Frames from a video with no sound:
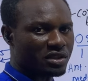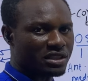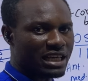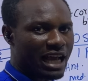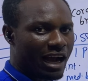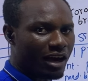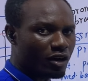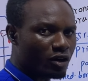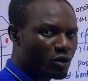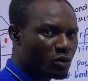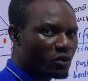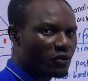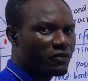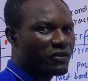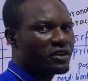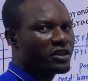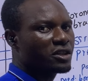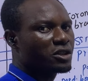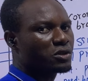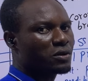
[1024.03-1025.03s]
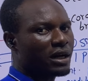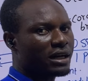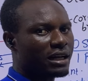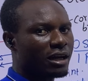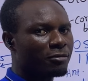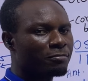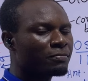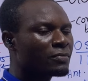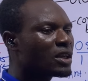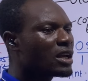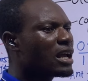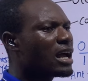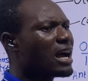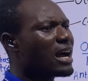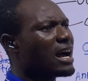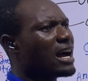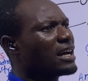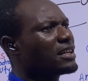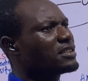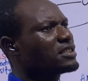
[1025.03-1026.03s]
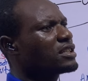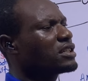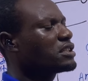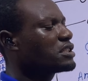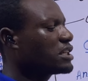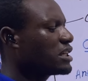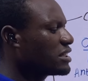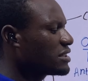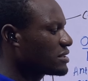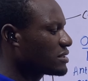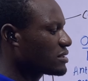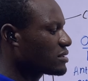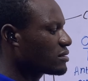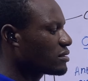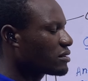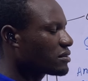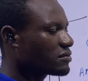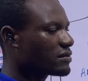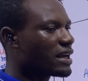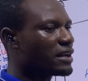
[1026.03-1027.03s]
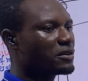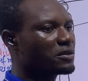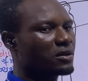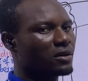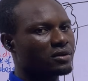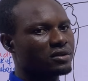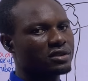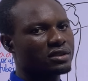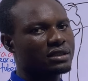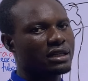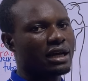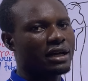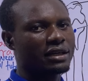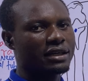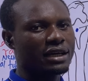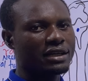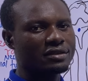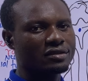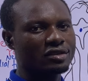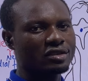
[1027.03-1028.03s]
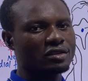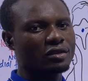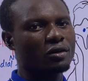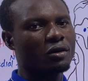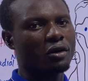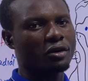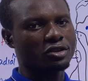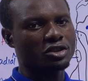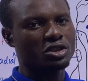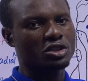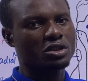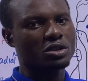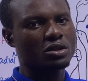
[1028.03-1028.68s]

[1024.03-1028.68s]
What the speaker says: They are grooving it rather. And these tendons can get dislodged,